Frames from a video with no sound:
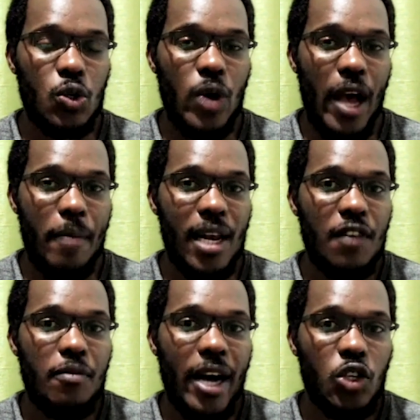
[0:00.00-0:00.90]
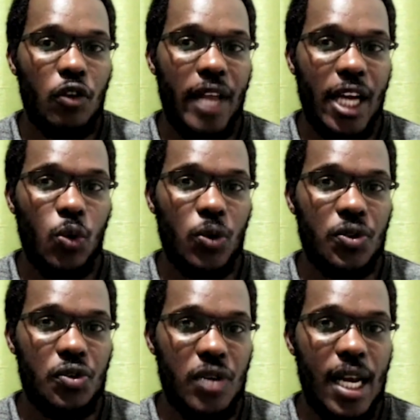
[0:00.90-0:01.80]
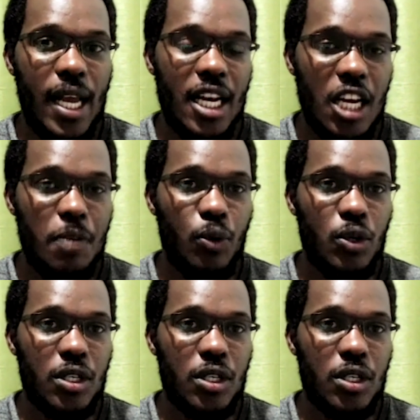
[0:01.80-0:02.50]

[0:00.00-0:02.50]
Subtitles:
I believe much of that was really an input